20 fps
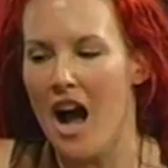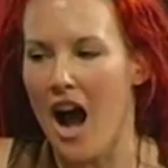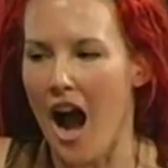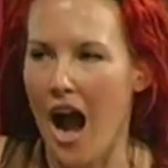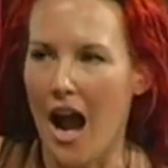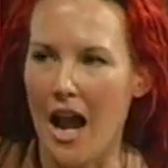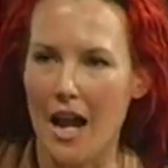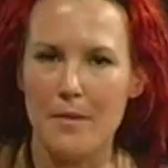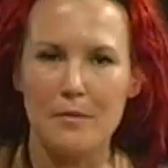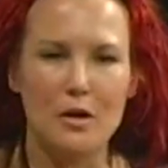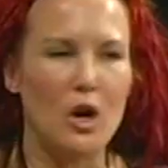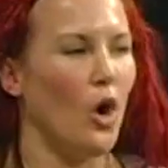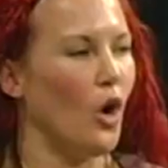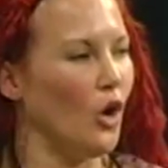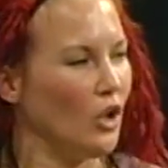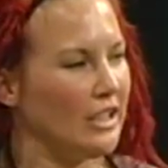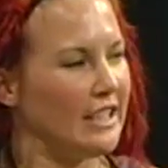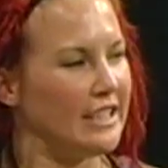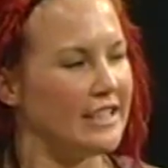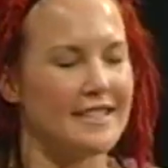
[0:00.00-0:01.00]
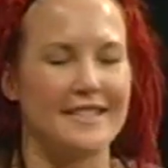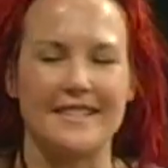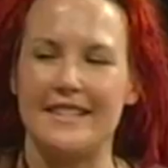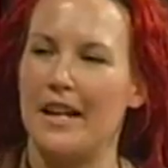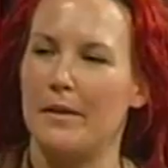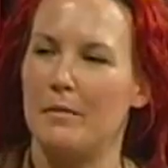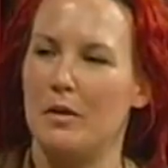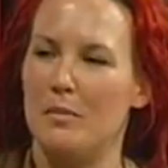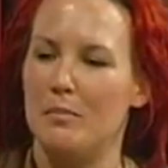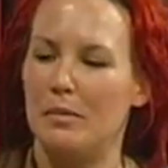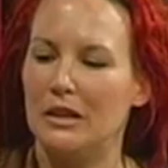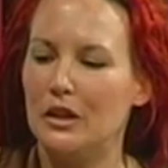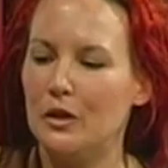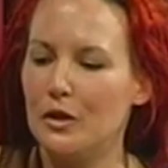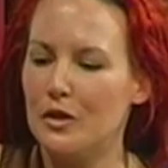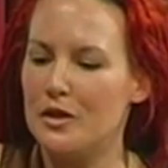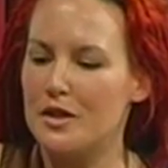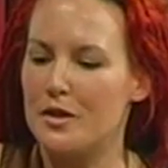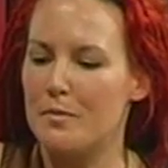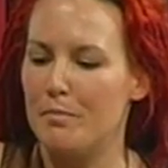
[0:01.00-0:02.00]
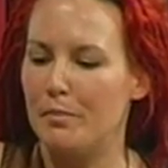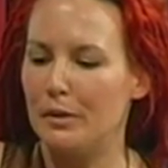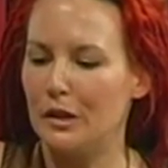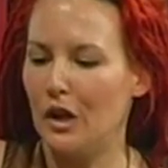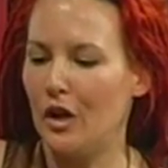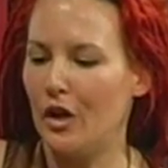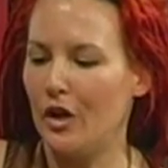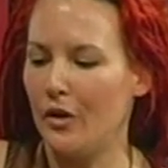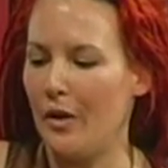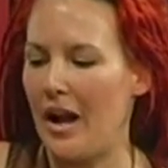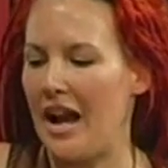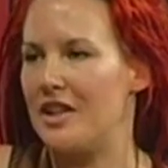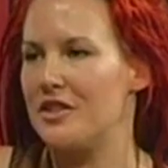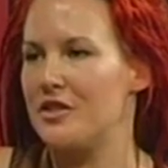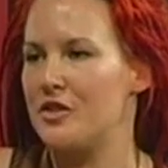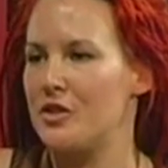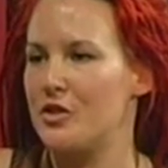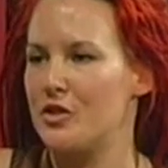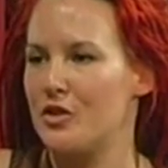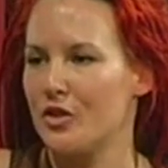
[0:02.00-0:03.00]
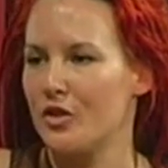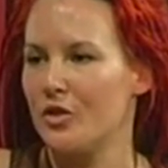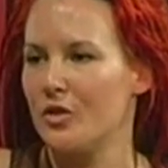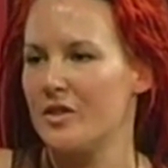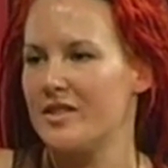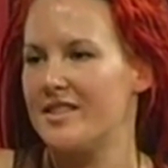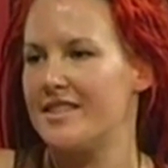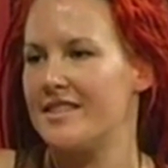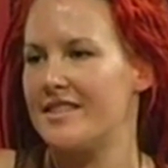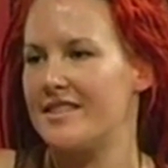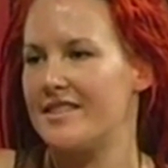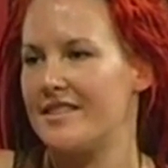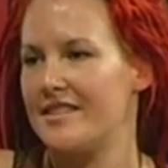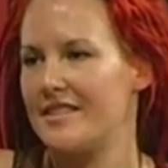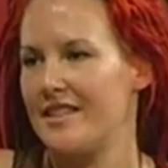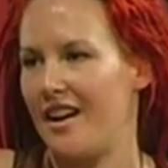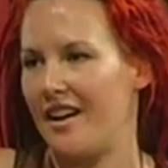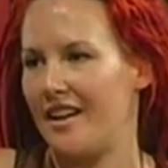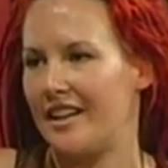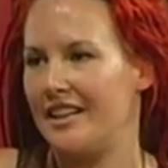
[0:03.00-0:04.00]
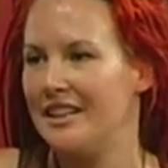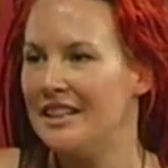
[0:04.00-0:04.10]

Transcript: I'm calling this segment Balloons Blow and Straws Suck.